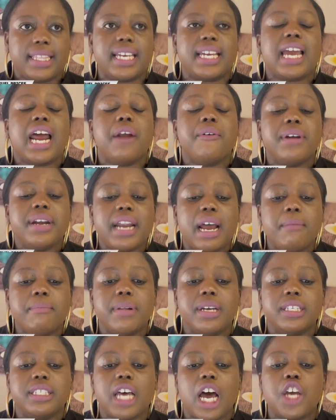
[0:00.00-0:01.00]
The current
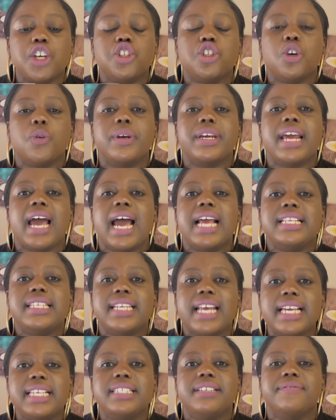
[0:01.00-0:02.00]
numbers are showing
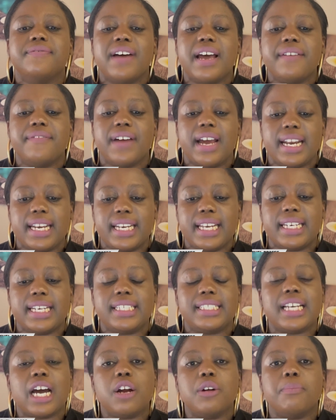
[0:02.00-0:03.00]
95
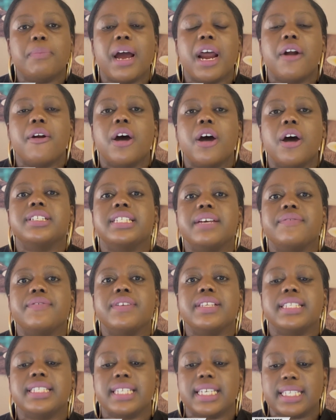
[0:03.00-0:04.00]
unleaded down by around
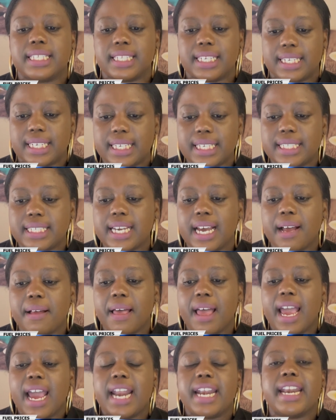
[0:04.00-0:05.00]
7 cents a
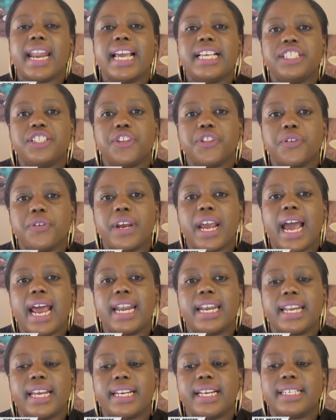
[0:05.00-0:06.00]
litre, 93
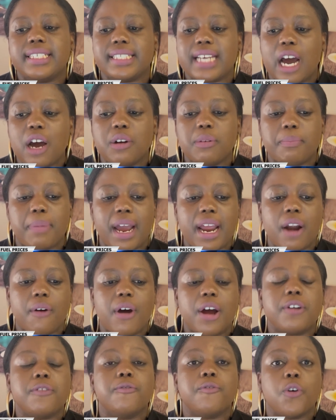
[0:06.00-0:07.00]
unleaded down by
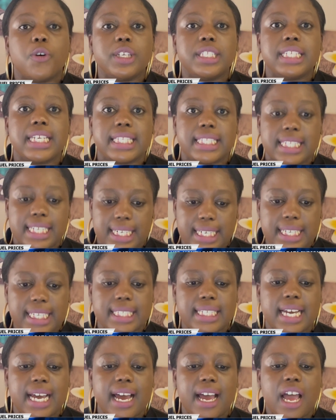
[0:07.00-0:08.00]
around 4 cents a
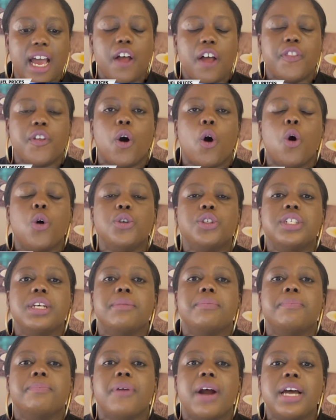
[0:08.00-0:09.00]
litre, the
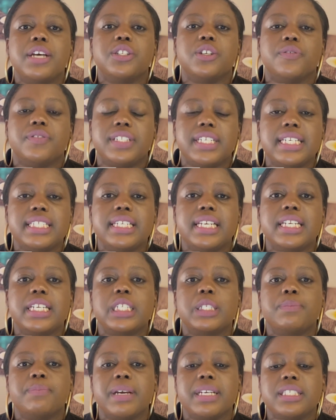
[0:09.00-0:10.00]
wholesale price of diesel
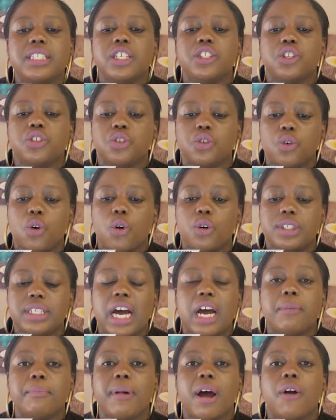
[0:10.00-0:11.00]
expected to go
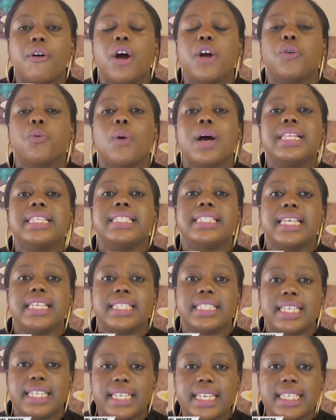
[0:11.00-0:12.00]
down by around 1
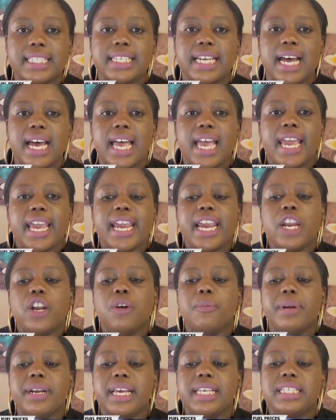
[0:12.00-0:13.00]
cent a litre,
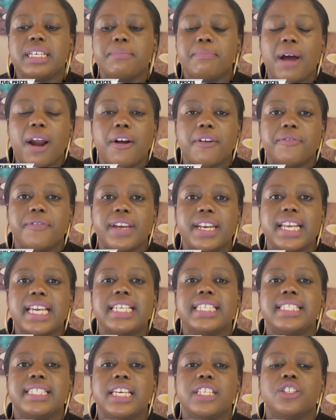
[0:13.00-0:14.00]
illuminating
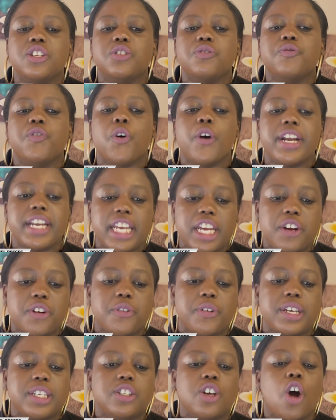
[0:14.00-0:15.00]
paraffin is set for an
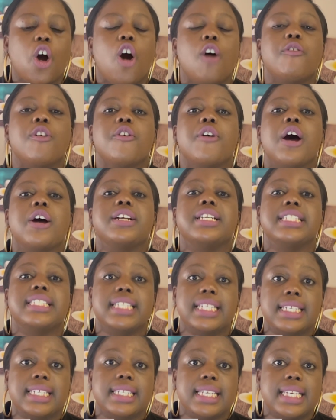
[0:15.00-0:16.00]
increase of around
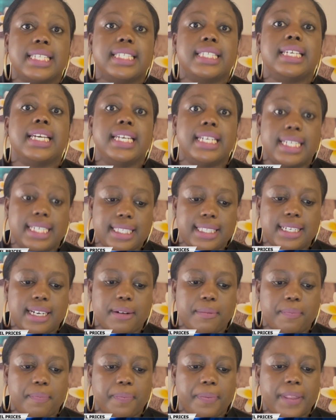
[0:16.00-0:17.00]
6 cents a
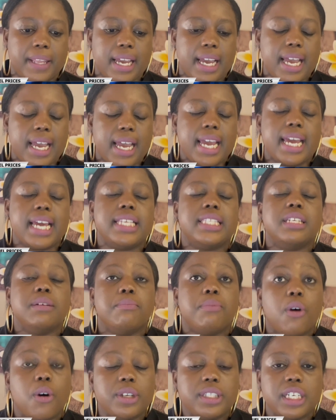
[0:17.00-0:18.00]
litre. It's
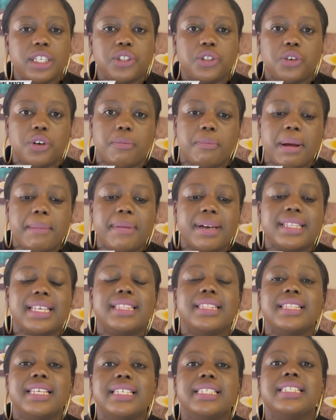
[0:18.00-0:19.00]
important to remember
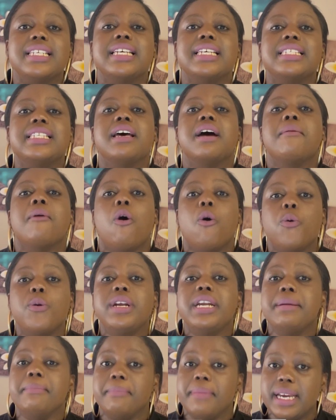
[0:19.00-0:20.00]
that this is
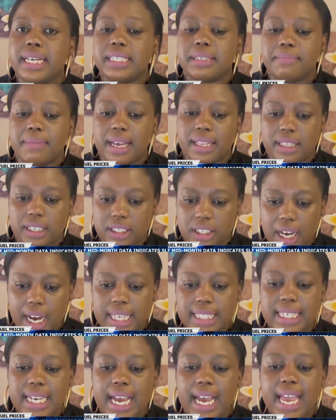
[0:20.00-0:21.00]
only mid-month
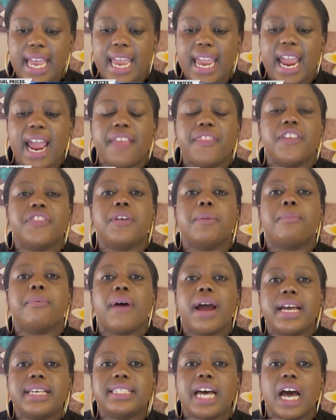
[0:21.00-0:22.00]
data and that the
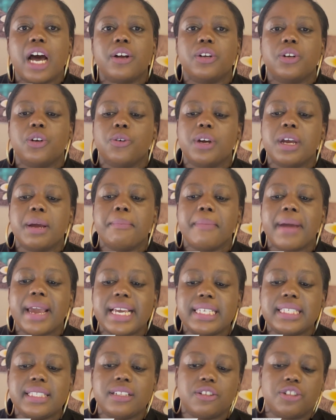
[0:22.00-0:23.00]
price outlook
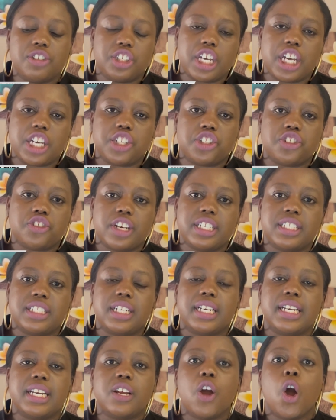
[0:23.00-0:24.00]
may still change
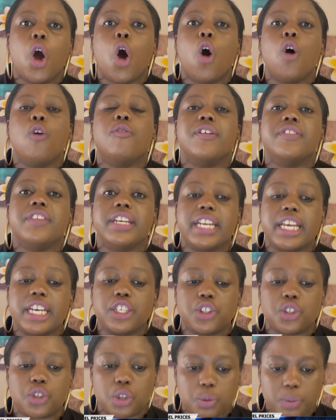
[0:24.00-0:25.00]
drastically over the
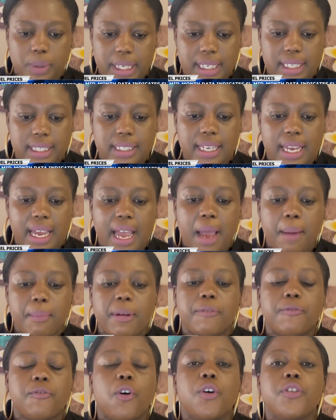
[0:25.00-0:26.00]
next 2 weeks
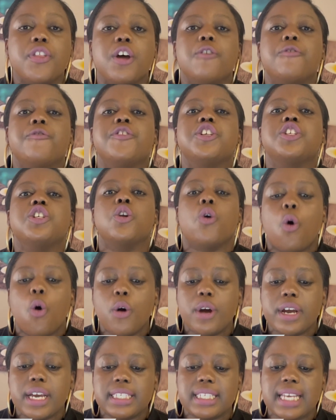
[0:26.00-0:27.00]
before the
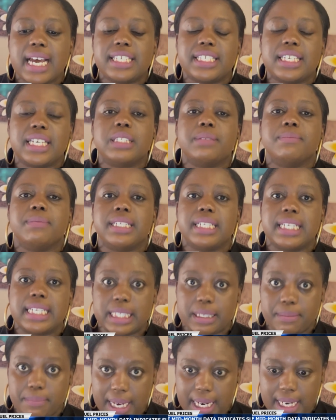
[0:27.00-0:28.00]
official August
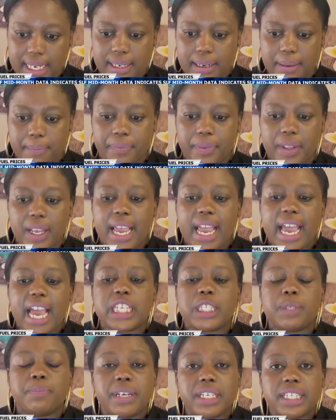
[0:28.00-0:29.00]
adjustment is made,
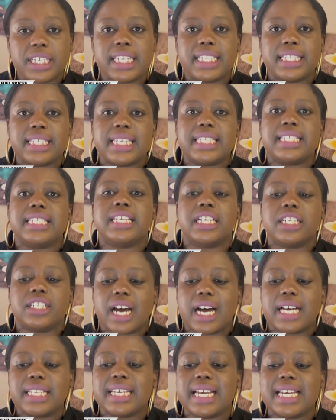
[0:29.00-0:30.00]
especially since the
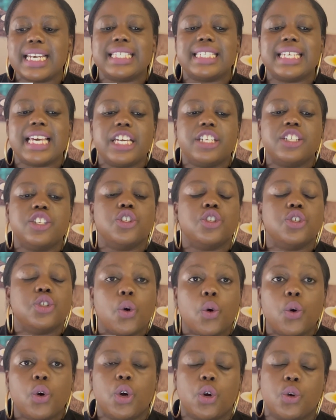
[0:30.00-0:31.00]
data is edging
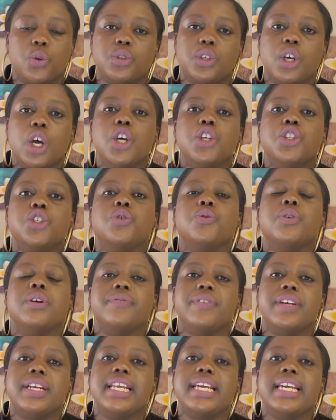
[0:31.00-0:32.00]
so close to
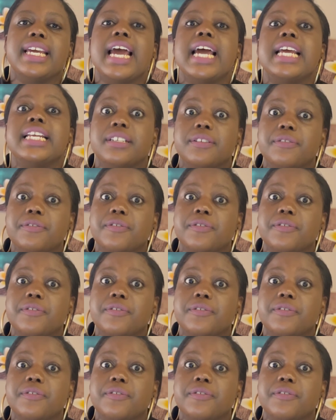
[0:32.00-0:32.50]
revealing a